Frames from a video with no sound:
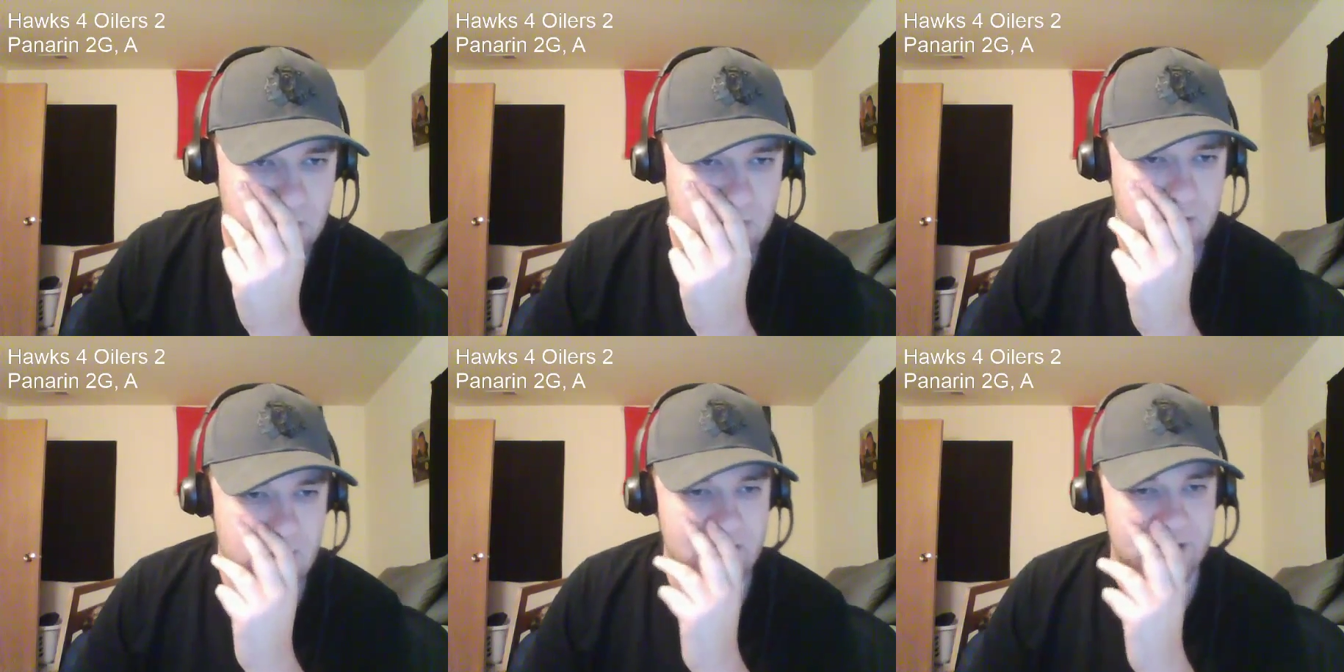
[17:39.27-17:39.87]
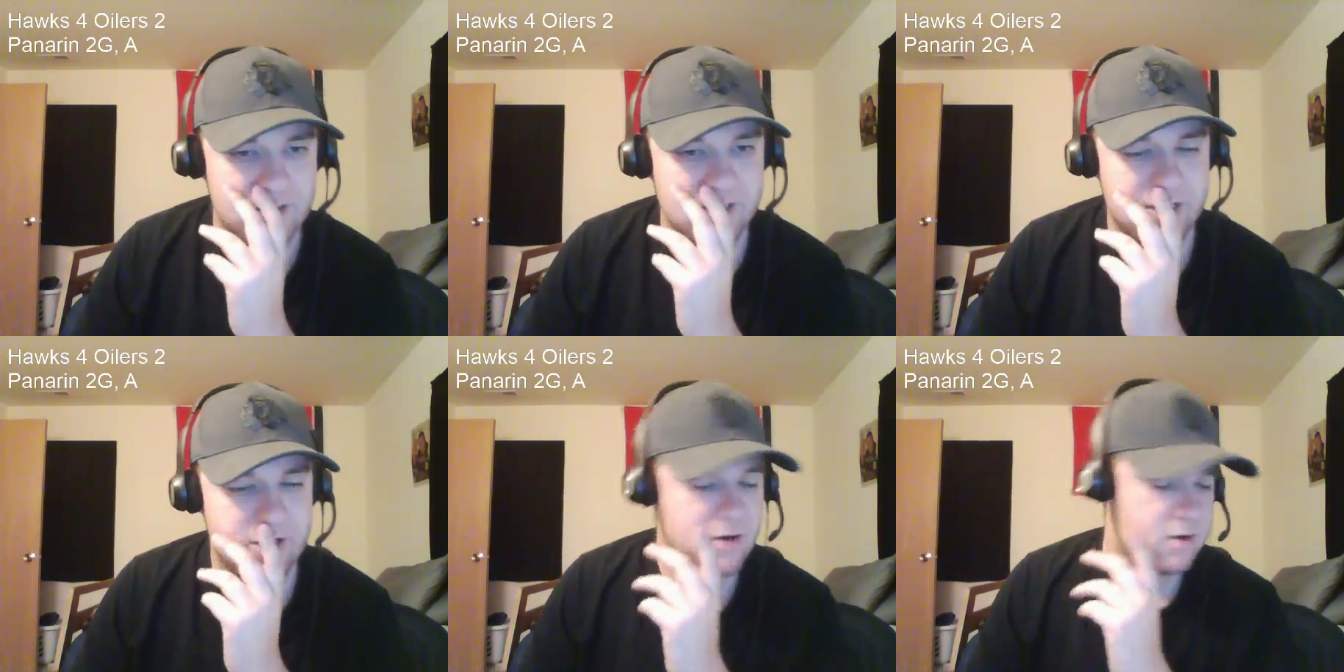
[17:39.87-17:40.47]
this
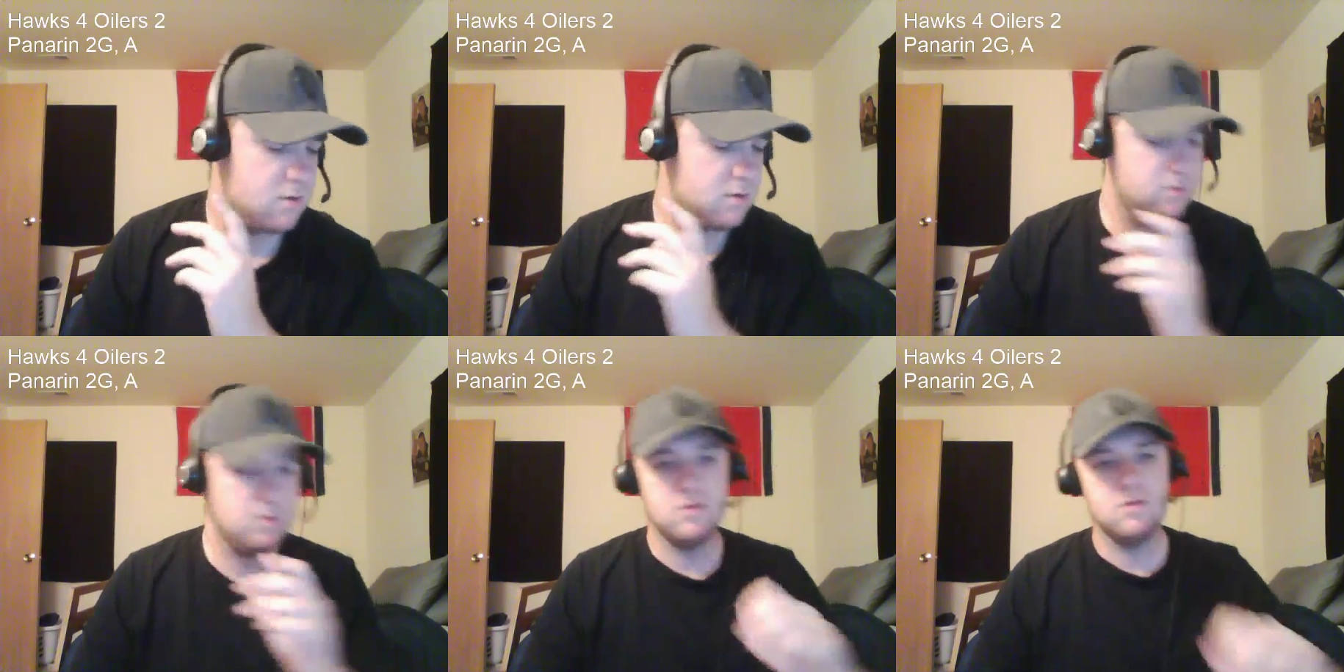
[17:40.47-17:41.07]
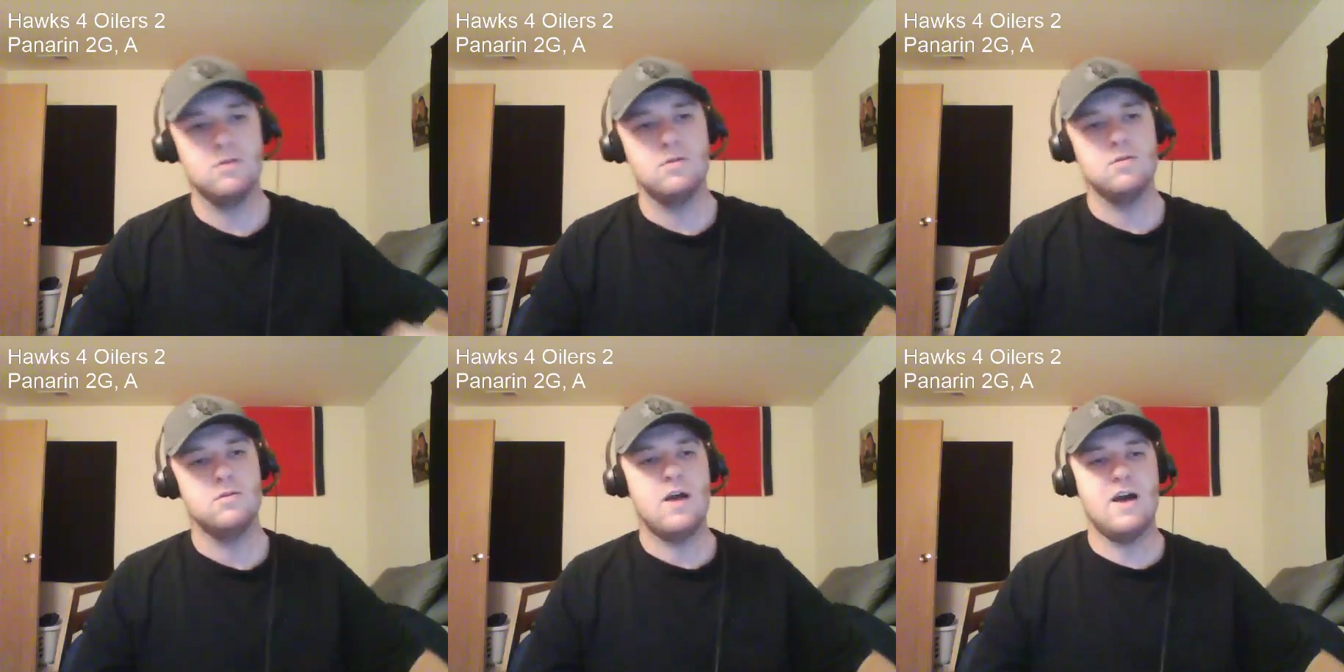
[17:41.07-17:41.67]
year,
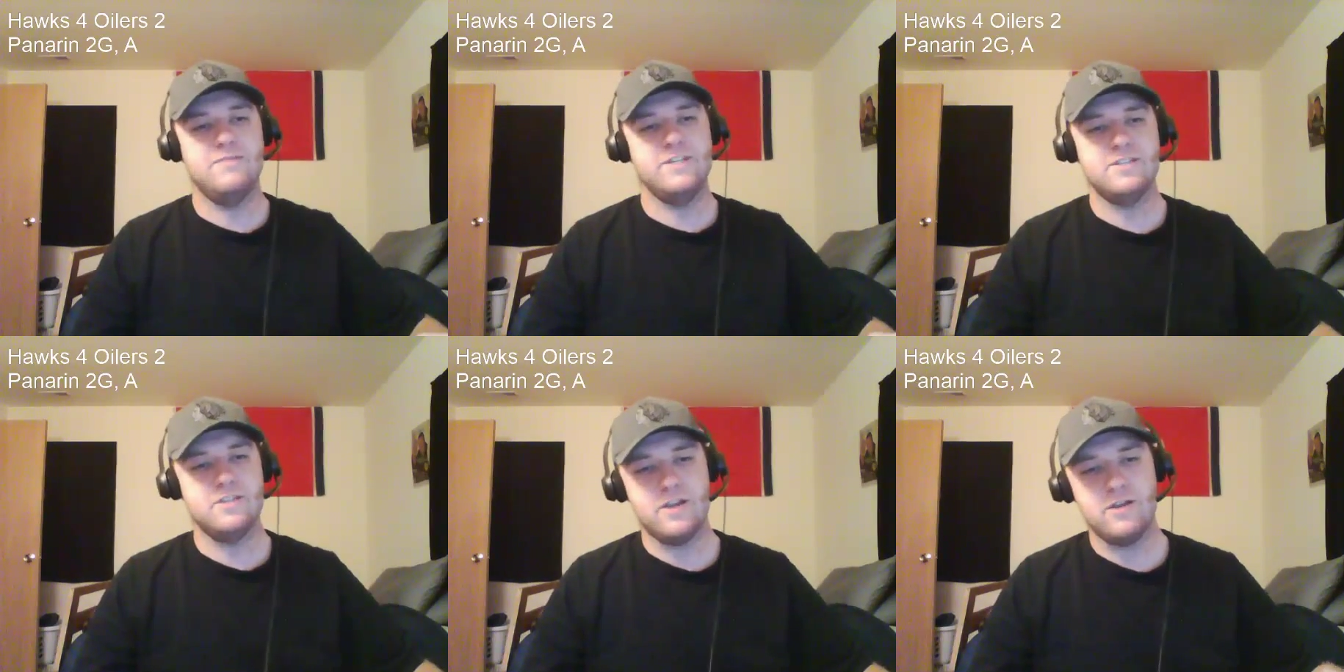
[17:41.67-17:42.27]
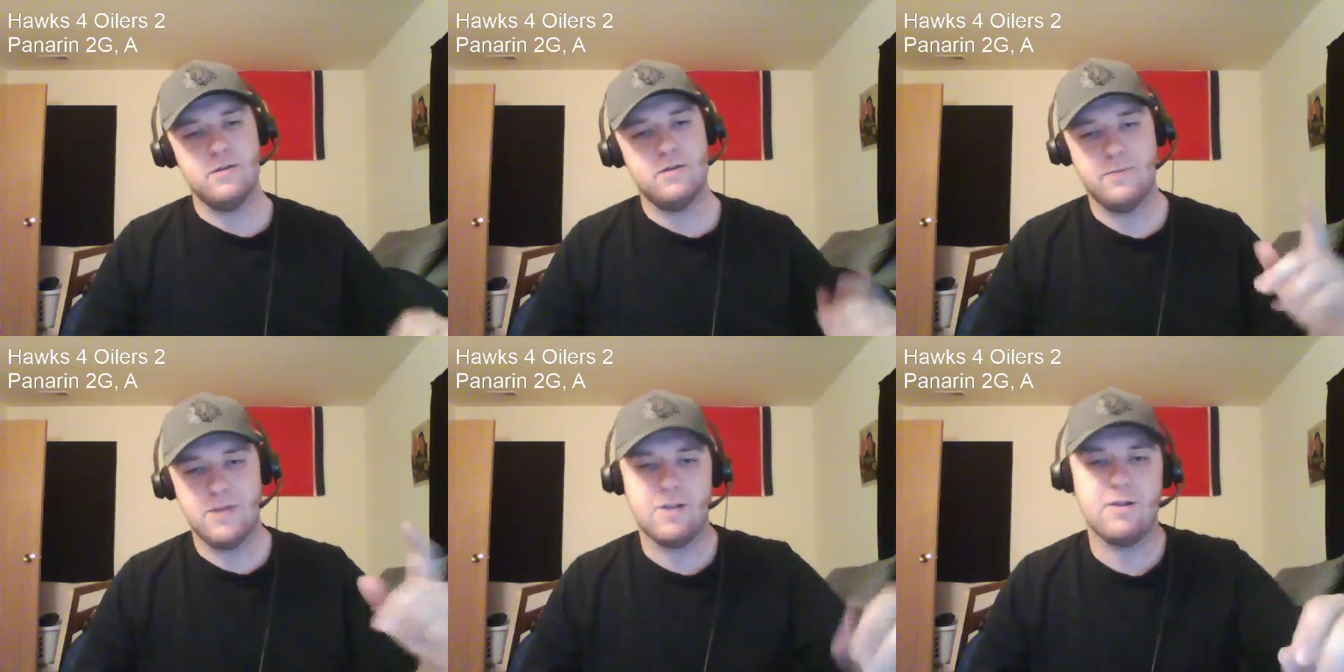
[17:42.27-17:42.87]
obviously, they
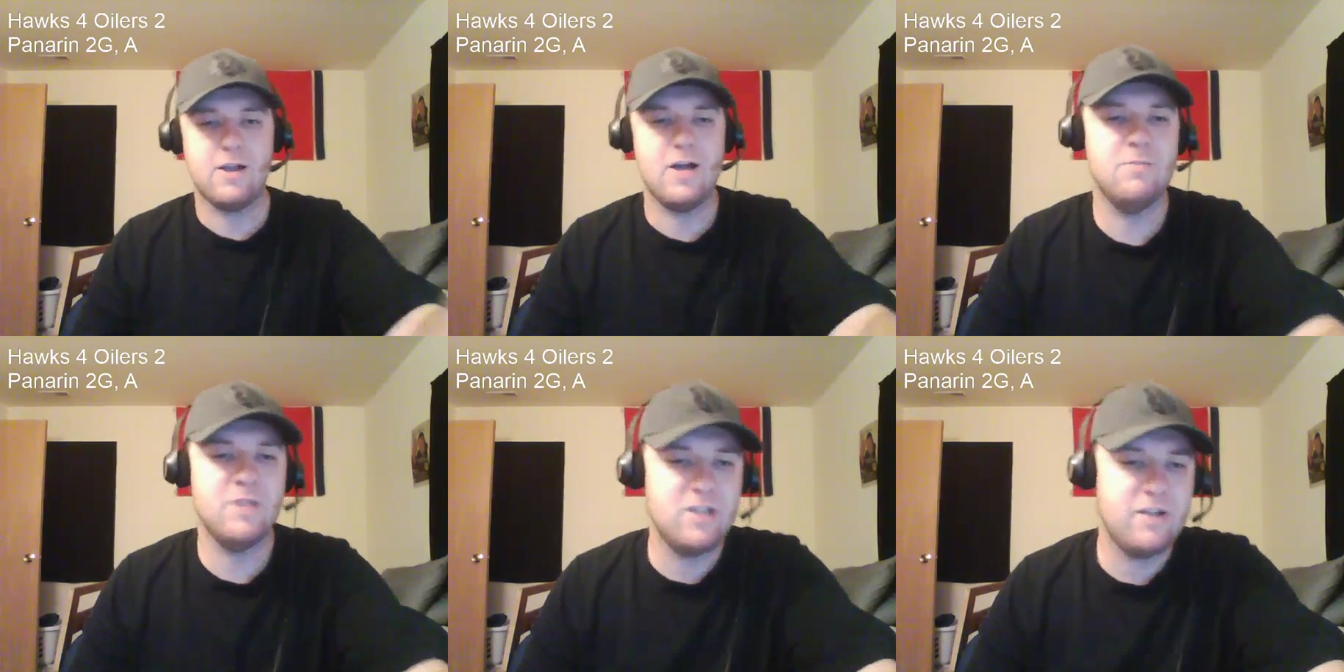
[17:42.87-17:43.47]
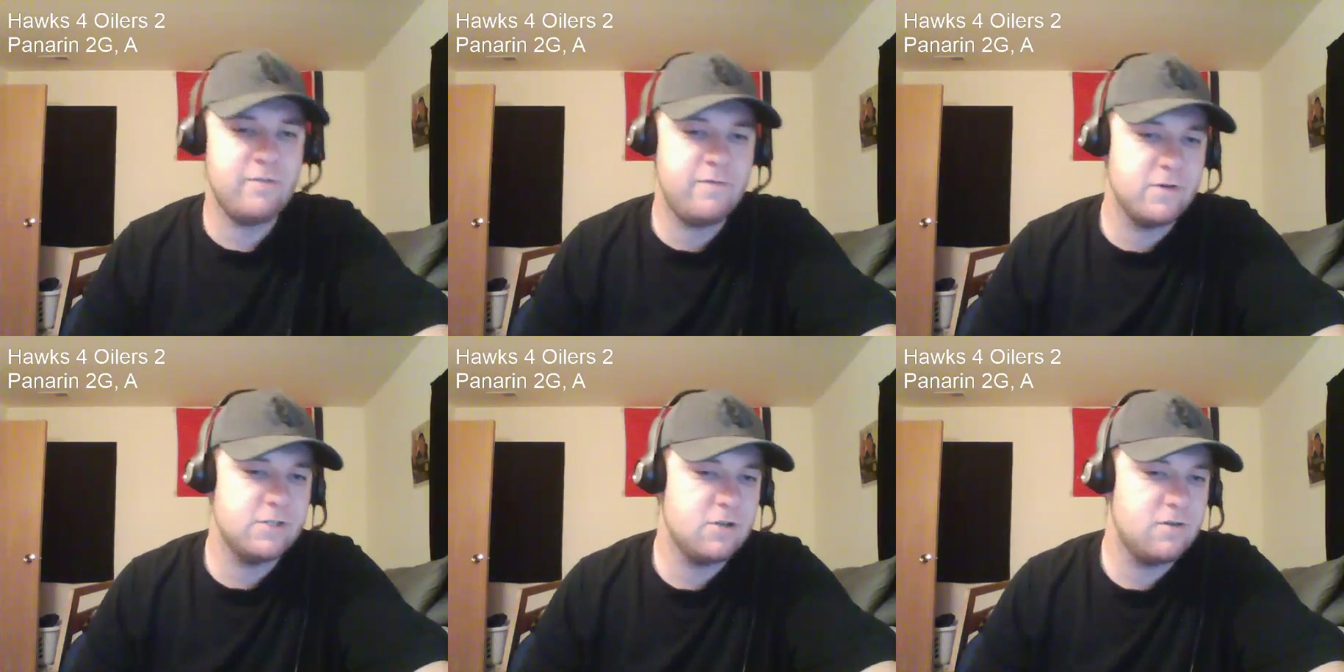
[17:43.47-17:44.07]
picked Connor McDavid
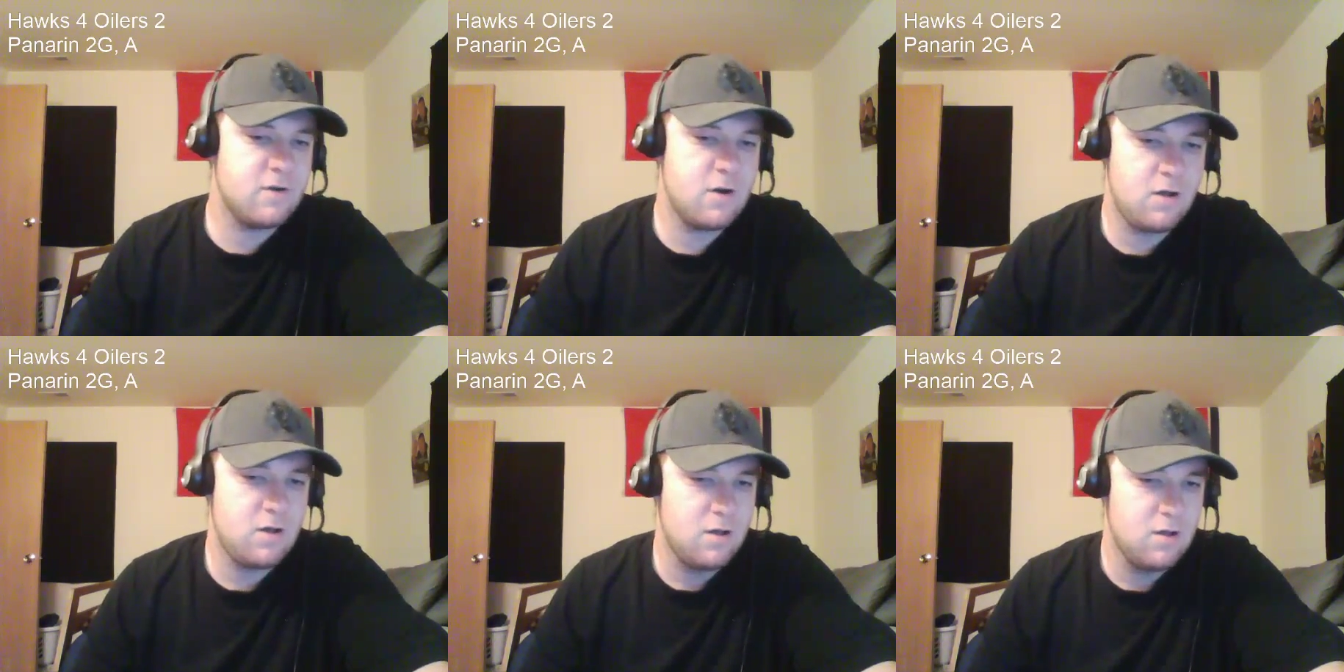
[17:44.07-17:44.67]
first overall.